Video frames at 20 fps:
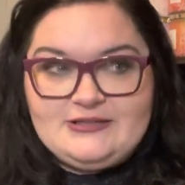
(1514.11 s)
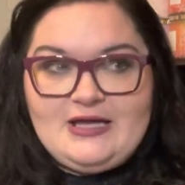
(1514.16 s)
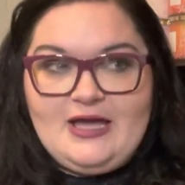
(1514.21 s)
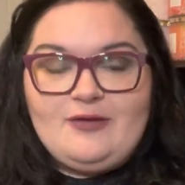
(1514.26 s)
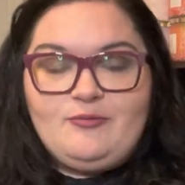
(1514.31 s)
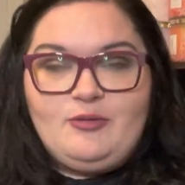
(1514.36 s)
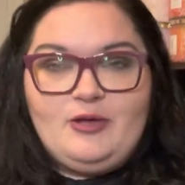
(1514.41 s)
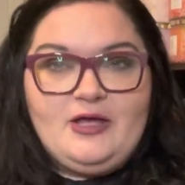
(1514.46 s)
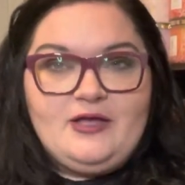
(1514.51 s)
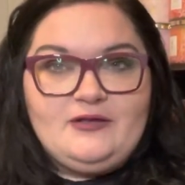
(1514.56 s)
I
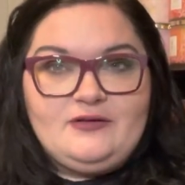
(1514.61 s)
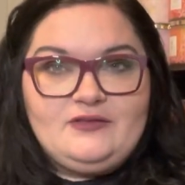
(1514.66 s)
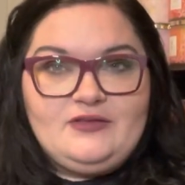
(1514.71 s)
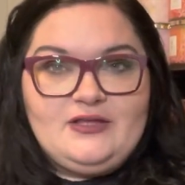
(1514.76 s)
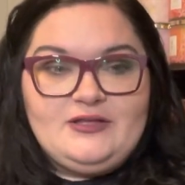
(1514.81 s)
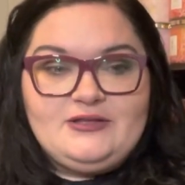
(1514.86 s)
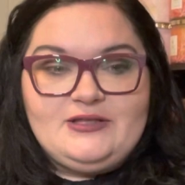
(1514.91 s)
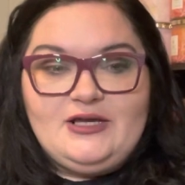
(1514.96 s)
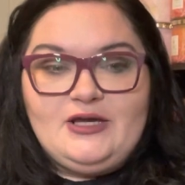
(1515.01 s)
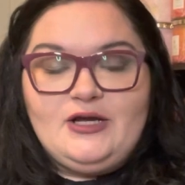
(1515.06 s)
bet
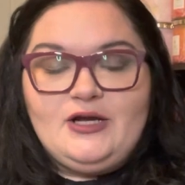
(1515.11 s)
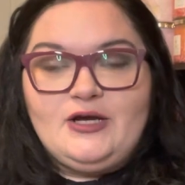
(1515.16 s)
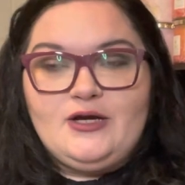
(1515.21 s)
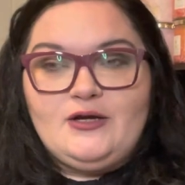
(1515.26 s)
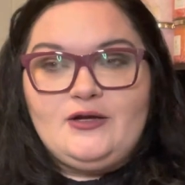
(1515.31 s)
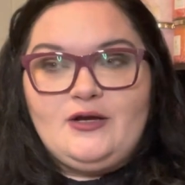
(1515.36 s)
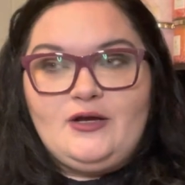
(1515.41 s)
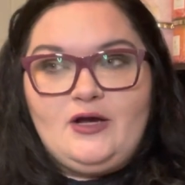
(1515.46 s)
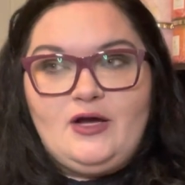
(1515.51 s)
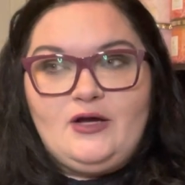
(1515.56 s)
that
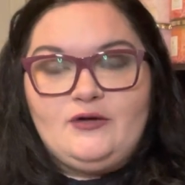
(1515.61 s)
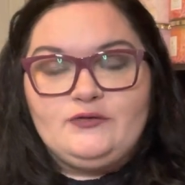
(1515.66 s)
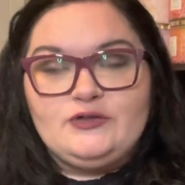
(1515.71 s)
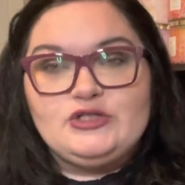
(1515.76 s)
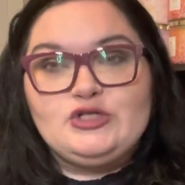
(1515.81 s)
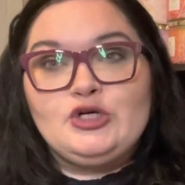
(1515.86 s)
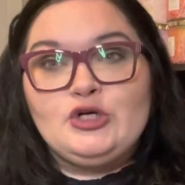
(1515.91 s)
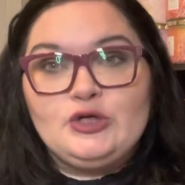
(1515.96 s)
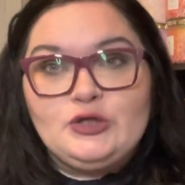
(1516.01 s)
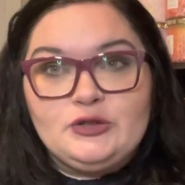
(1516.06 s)
their uh,
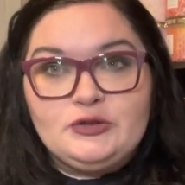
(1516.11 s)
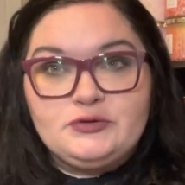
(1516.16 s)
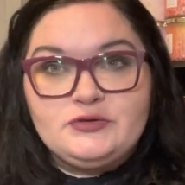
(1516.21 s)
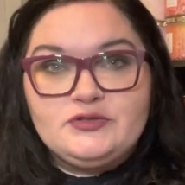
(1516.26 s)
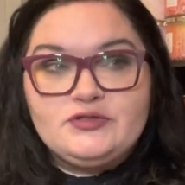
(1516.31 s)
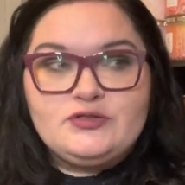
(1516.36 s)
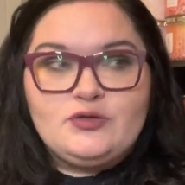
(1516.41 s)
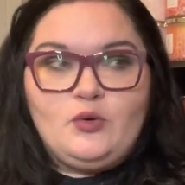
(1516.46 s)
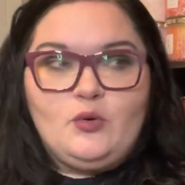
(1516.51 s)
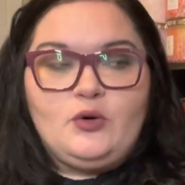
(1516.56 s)

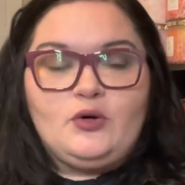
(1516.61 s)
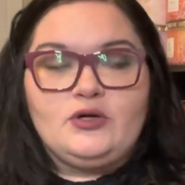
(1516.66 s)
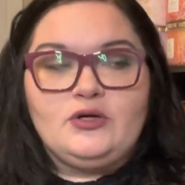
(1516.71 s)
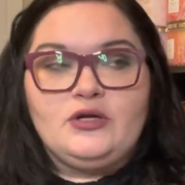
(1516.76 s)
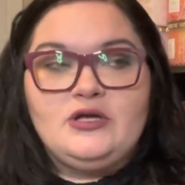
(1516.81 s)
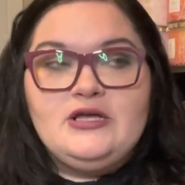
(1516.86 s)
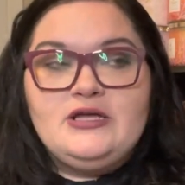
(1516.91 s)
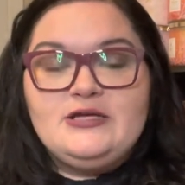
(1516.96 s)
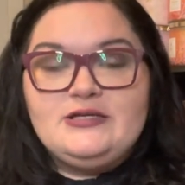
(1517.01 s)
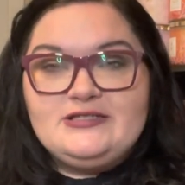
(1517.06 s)
returns
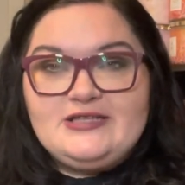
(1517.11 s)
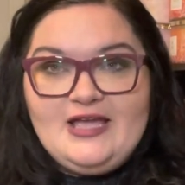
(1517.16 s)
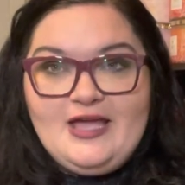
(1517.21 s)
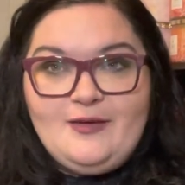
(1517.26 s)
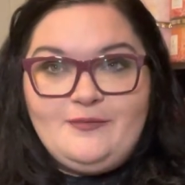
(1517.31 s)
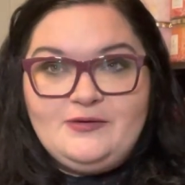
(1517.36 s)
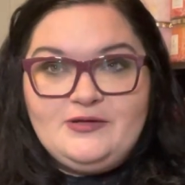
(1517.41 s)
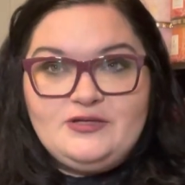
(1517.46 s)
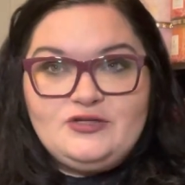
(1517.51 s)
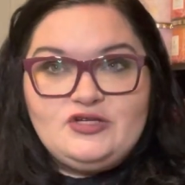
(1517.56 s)
or
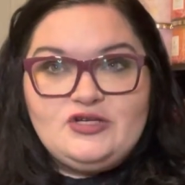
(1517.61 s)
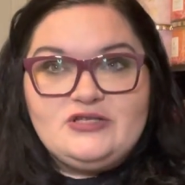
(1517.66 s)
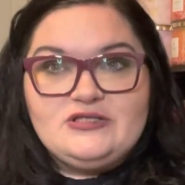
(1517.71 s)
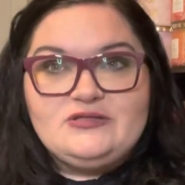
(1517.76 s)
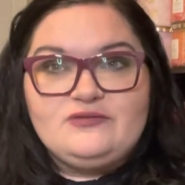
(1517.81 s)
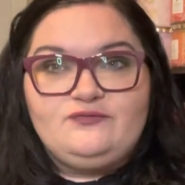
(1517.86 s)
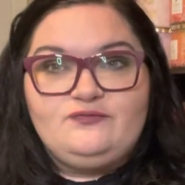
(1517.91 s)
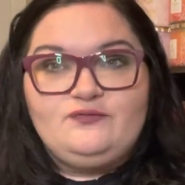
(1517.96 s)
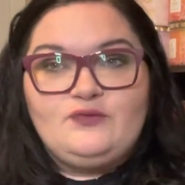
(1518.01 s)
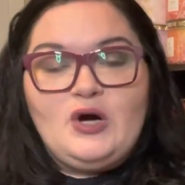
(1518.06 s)
damage is
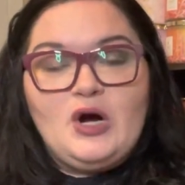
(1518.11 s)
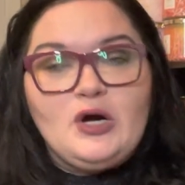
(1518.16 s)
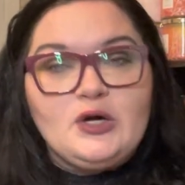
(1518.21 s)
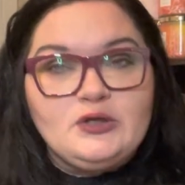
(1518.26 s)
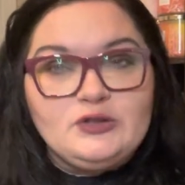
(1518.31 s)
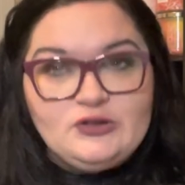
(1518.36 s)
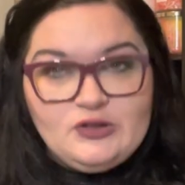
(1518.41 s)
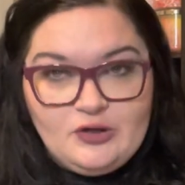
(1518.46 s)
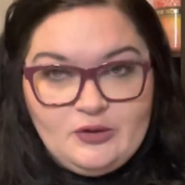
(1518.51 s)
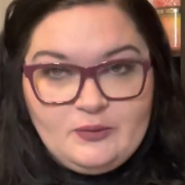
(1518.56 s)

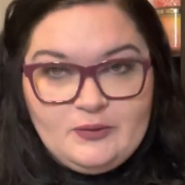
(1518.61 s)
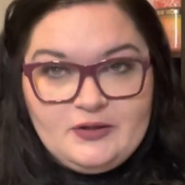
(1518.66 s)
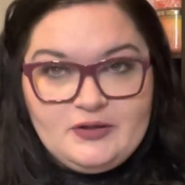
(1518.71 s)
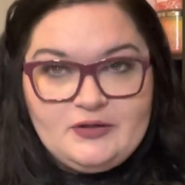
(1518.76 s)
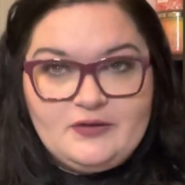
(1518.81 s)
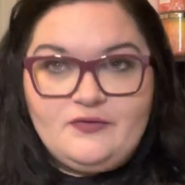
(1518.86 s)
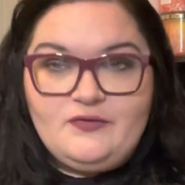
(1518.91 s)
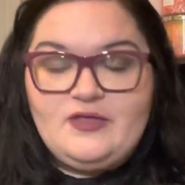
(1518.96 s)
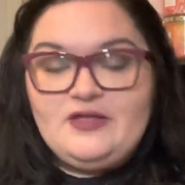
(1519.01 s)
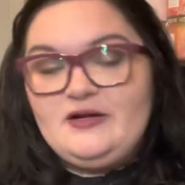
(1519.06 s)
far
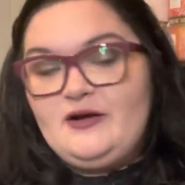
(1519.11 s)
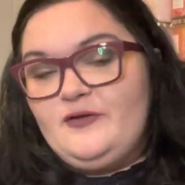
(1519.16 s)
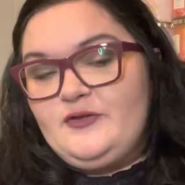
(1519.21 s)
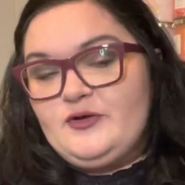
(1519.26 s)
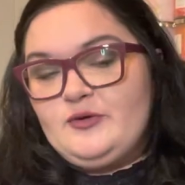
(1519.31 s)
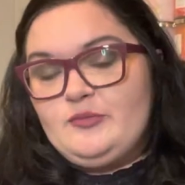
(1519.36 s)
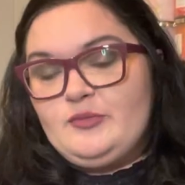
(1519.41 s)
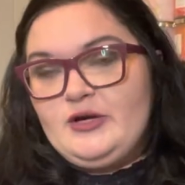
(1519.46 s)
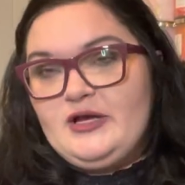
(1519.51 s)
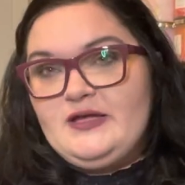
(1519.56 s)
lower than
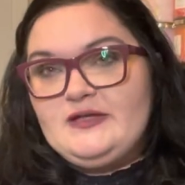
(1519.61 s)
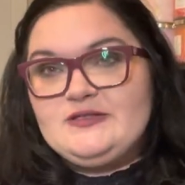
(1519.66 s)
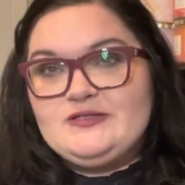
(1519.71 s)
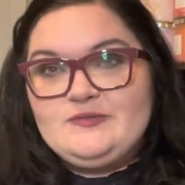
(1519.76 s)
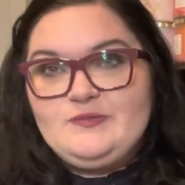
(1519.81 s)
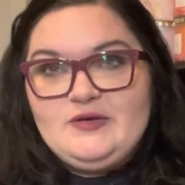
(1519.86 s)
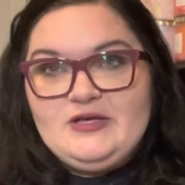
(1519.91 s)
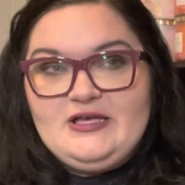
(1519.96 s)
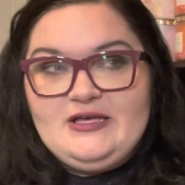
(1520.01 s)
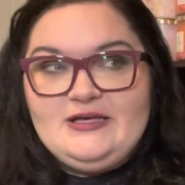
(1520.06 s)
other brands
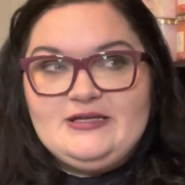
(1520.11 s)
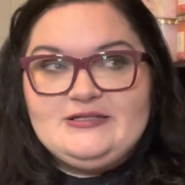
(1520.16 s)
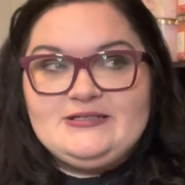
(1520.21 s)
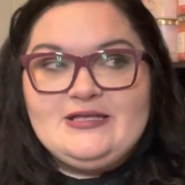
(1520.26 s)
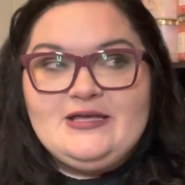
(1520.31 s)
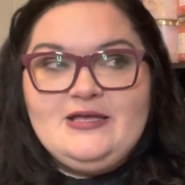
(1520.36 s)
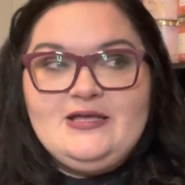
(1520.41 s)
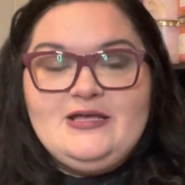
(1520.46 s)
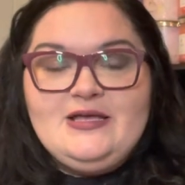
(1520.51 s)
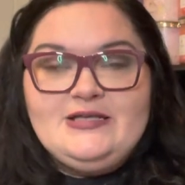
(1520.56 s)
because
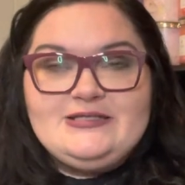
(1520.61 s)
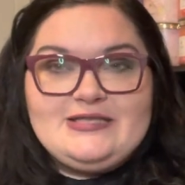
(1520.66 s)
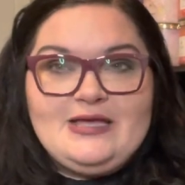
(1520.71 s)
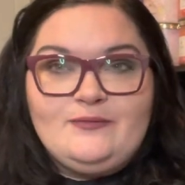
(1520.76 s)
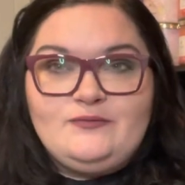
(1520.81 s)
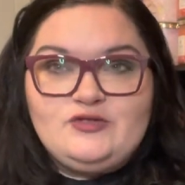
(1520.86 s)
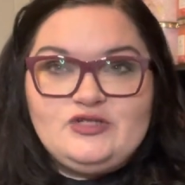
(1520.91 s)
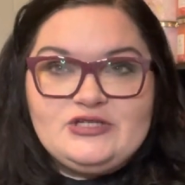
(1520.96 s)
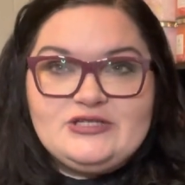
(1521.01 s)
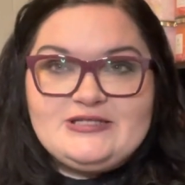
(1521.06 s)

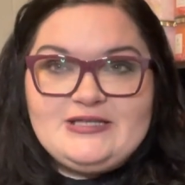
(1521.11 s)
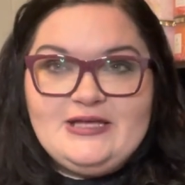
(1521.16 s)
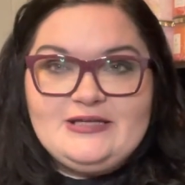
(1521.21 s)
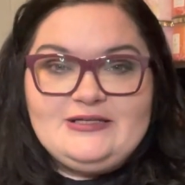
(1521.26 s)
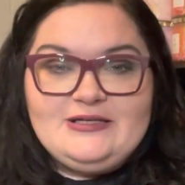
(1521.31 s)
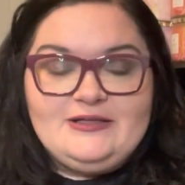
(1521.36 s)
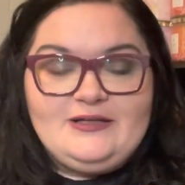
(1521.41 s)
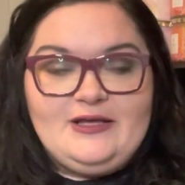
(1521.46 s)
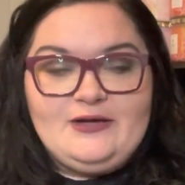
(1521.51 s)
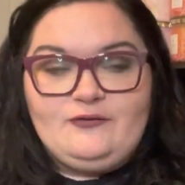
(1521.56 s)
some just send
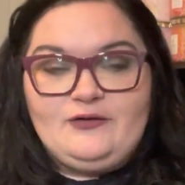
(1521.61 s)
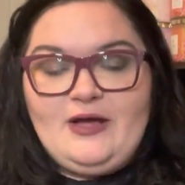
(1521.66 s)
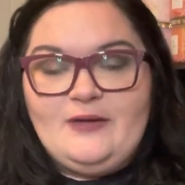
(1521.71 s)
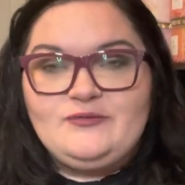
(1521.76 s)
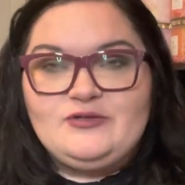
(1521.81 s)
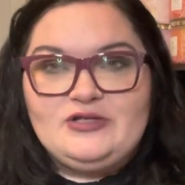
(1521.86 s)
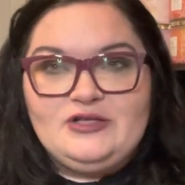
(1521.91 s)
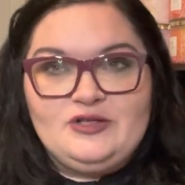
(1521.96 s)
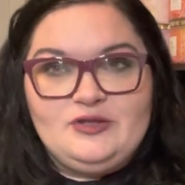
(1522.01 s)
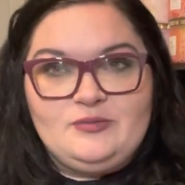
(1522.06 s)
it like
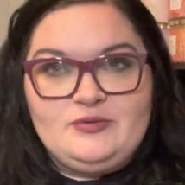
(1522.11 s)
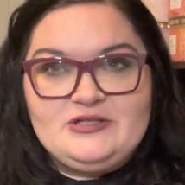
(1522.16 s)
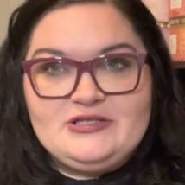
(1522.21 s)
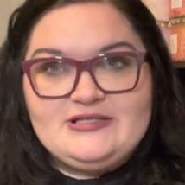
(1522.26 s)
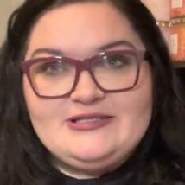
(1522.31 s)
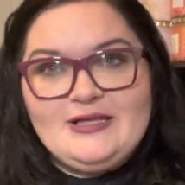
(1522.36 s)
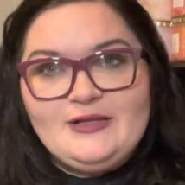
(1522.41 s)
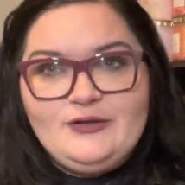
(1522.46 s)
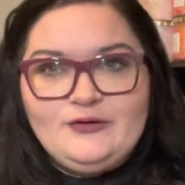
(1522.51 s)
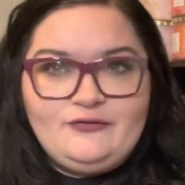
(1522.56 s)
wrapped in a little bit of
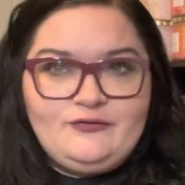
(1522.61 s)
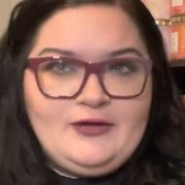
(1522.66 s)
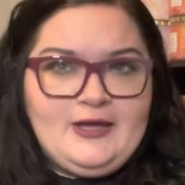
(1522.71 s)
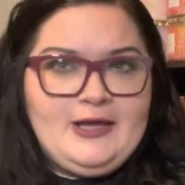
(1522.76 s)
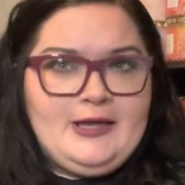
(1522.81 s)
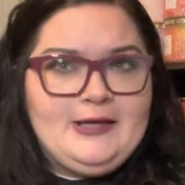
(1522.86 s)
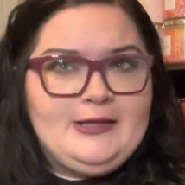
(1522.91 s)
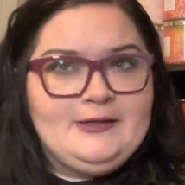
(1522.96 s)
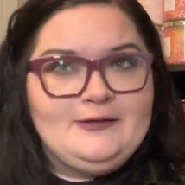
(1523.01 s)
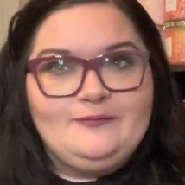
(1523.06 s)

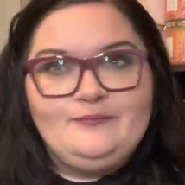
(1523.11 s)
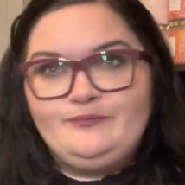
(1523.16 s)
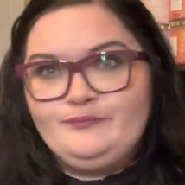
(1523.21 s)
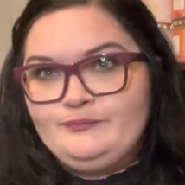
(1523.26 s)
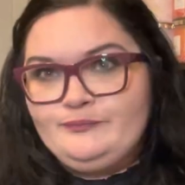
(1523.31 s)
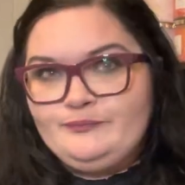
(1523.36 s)
cellophane